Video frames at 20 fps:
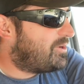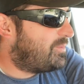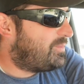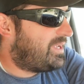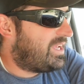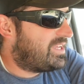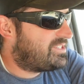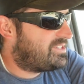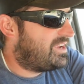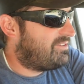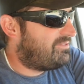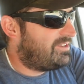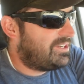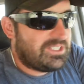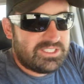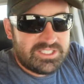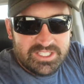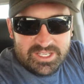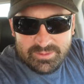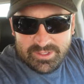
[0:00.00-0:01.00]
Hope you guys are having a
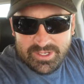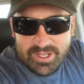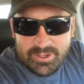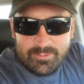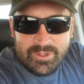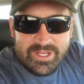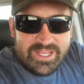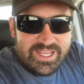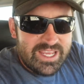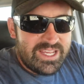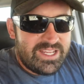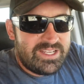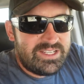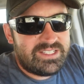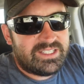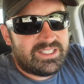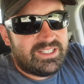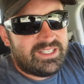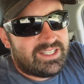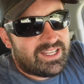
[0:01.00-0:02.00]
good Labor Day
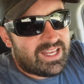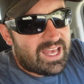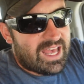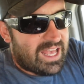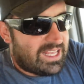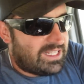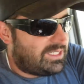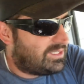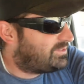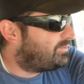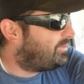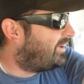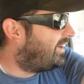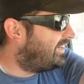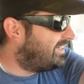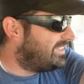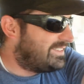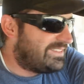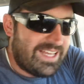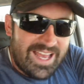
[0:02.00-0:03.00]
weekend. Uh, as
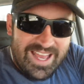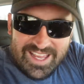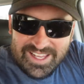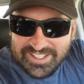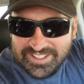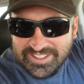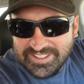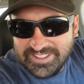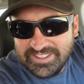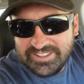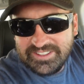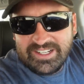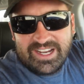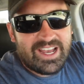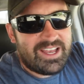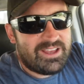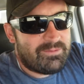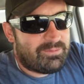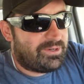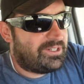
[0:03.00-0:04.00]
far as I go,
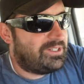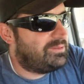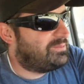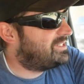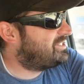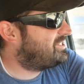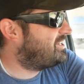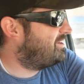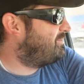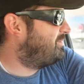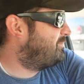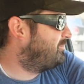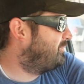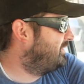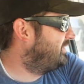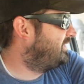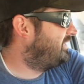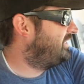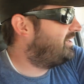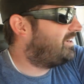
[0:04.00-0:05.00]
I pretty much have been
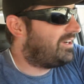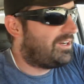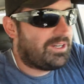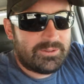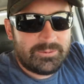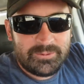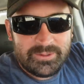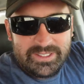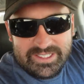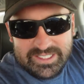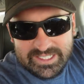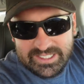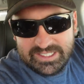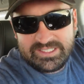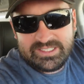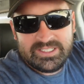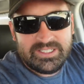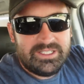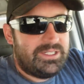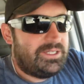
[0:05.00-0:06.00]
working all
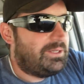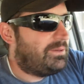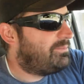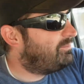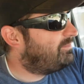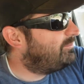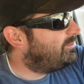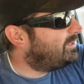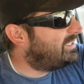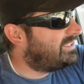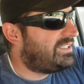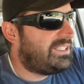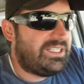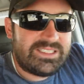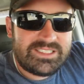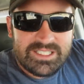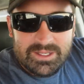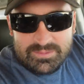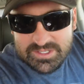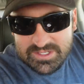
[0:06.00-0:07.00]
weekend, with the
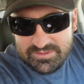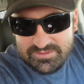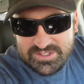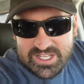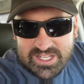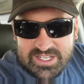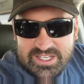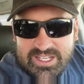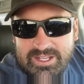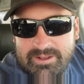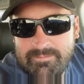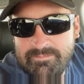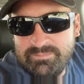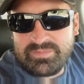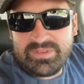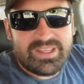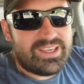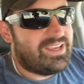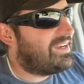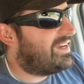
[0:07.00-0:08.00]
exception of Sunday.
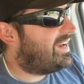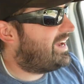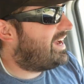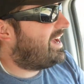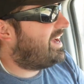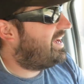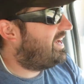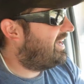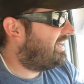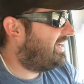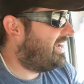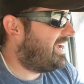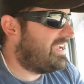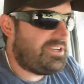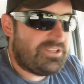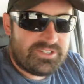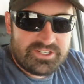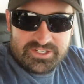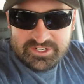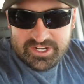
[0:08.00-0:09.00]
Uh, I
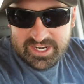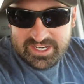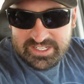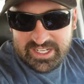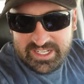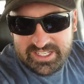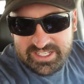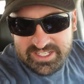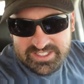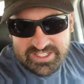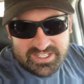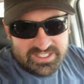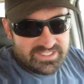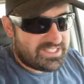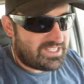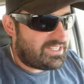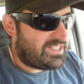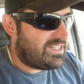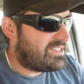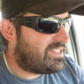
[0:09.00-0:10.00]
usually try to take it easy on
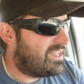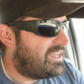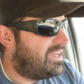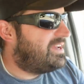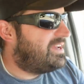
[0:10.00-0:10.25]
Sundays.